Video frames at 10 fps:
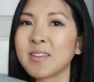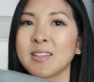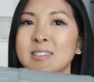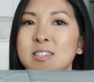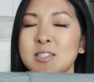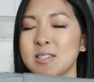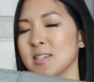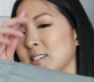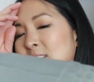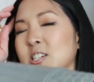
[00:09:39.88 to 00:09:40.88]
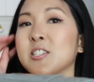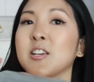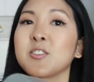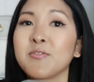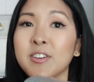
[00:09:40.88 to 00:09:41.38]
is it just
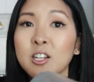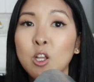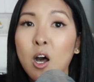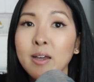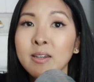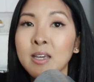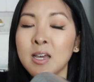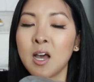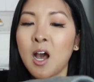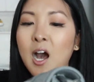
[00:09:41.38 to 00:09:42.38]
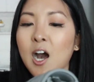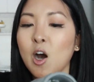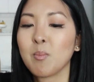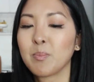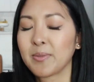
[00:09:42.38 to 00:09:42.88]
doesn't fit a lot.
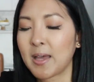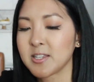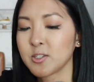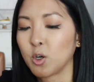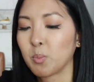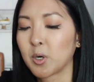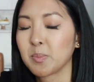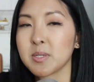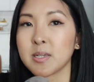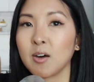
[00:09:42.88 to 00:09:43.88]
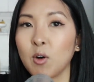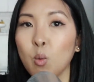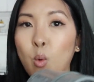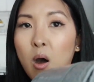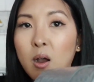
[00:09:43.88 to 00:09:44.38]
But that's the whole purpose of a
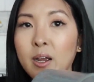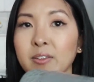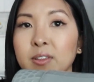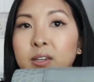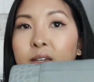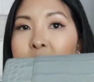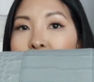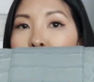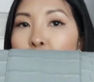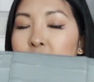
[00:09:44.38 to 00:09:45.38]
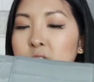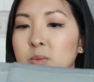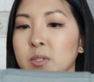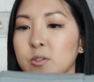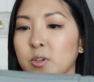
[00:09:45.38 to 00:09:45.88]
walk, I think. It's only to
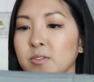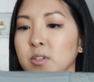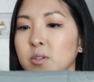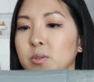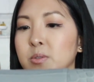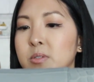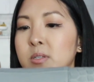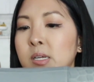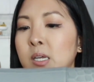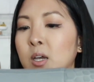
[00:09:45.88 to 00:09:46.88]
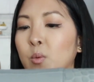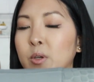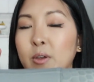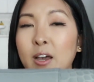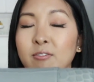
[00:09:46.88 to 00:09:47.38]
be sort of used
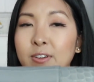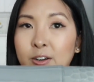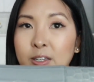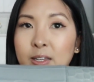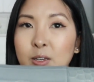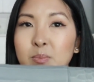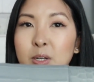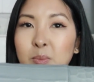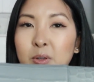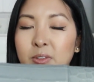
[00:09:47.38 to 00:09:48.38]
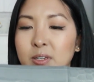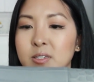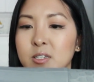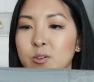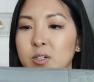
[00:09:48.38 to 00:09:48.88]
when you have very like minimal
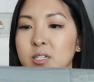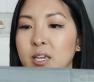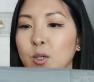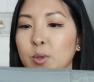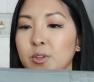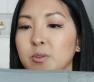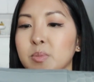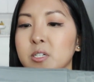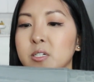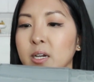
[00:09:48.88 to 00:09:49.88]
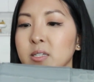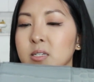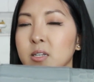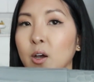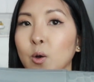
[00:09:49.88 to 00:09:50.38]
things to sort of take with you. But just
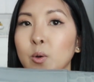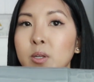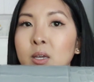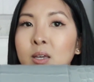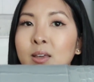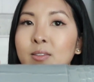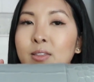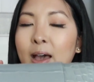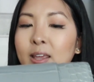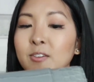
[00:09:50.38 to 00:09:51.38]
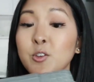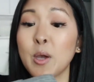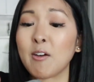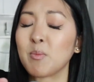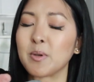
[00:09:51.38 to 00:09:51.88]
note that if you
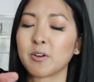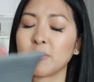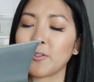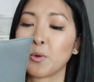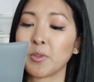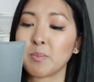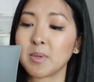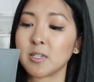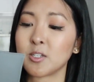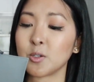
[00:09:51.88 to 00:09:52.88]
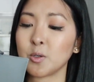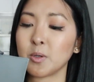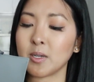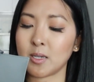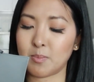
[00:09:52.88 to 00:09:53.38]
have a bigger phone than me too,
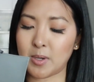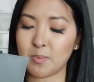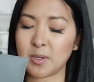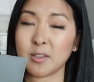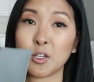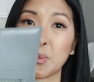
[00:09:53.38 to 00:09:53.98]
it might be a little